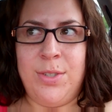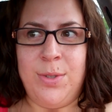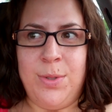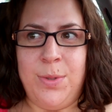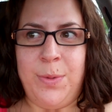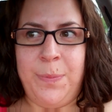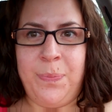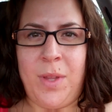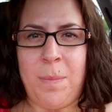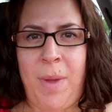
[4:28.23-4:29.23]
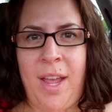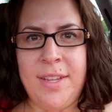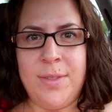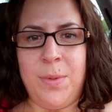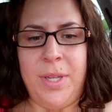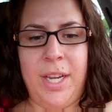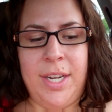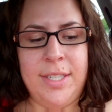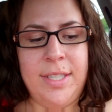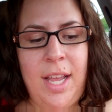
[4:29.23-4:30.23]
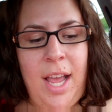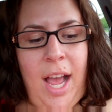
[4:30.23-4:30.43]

to my high school years,